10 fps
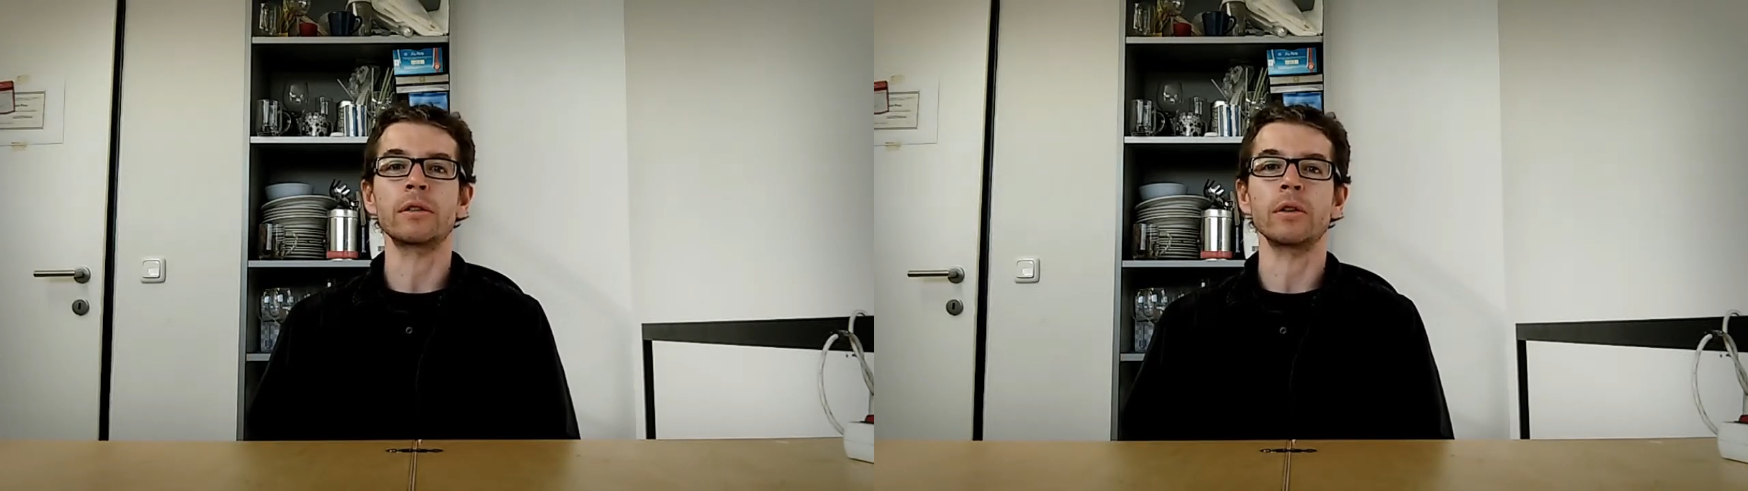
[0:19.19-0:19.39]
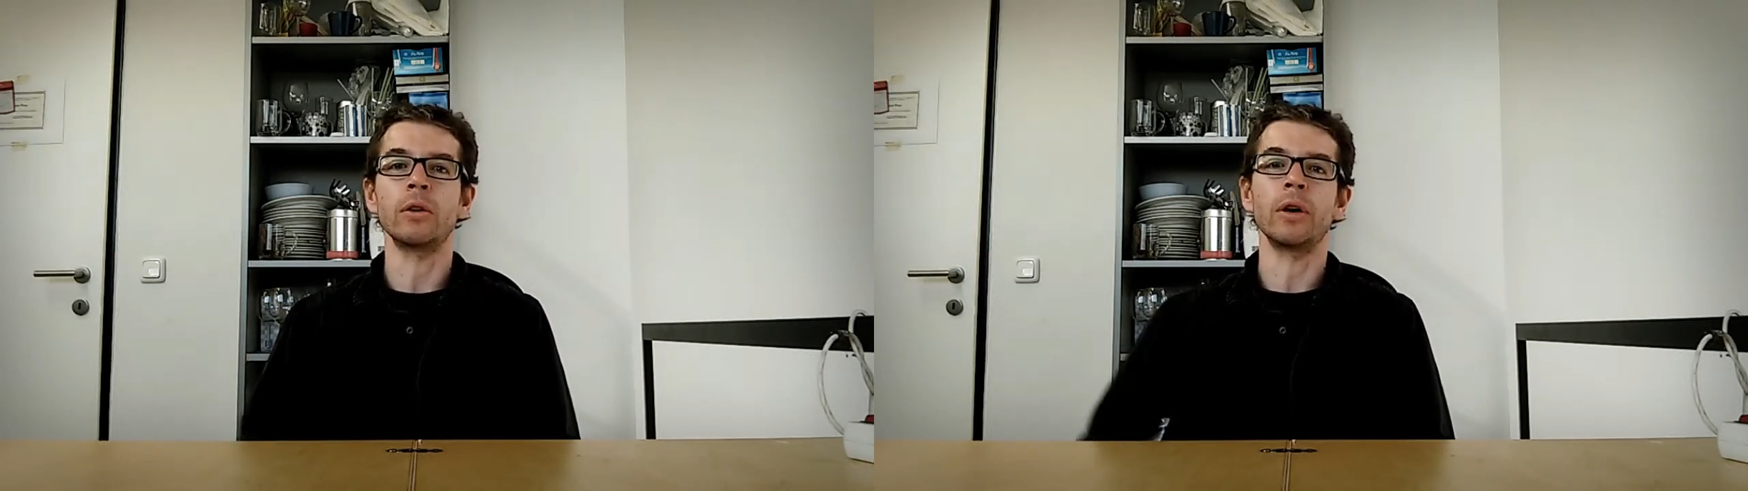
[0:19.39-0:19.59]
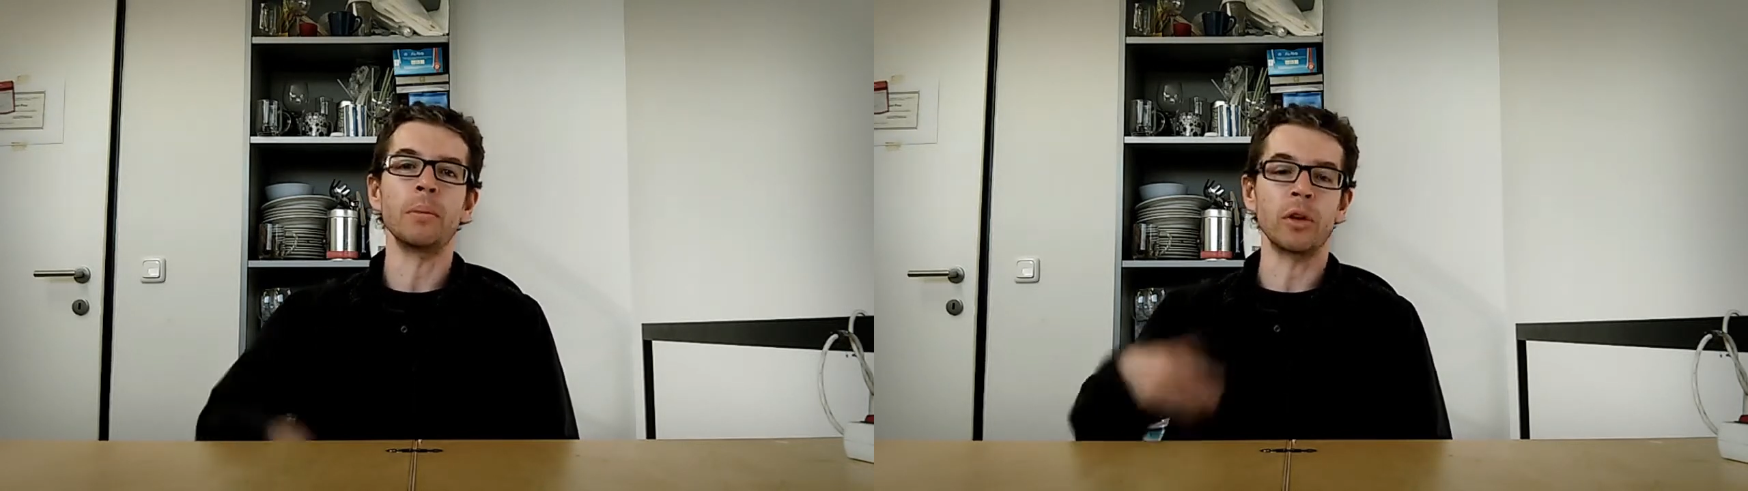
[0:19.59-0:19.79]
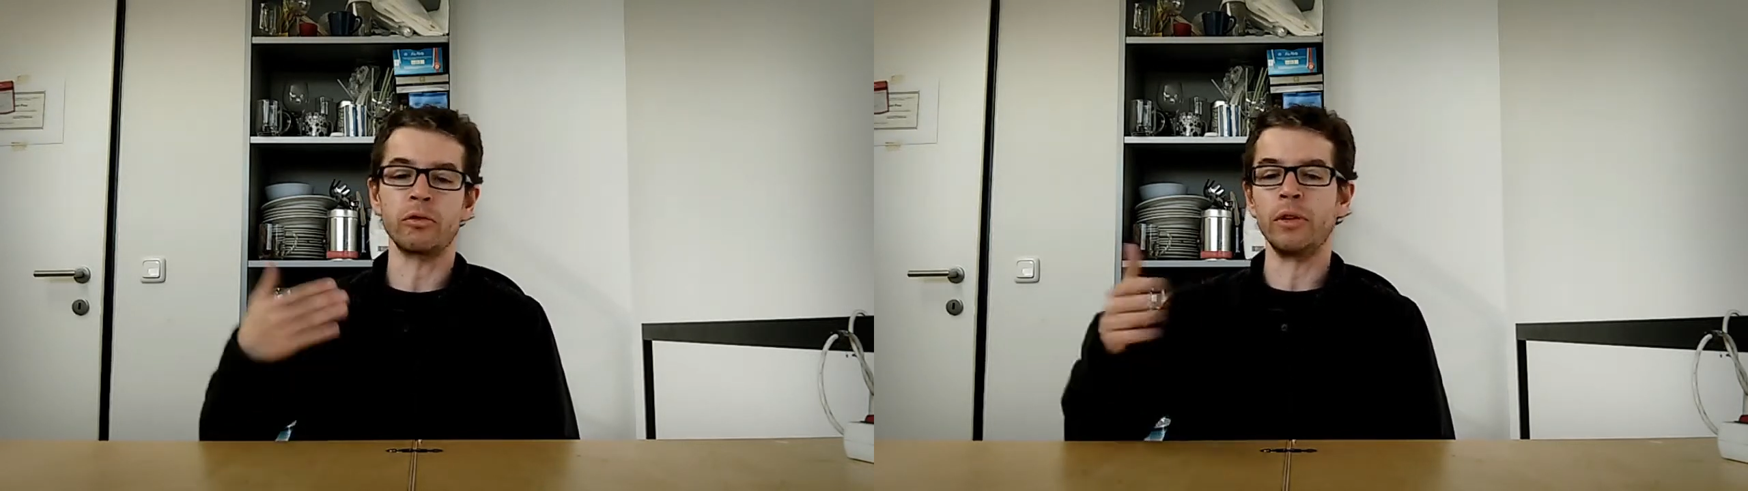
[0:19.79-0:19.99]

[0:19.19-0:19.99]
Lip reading: so I'm not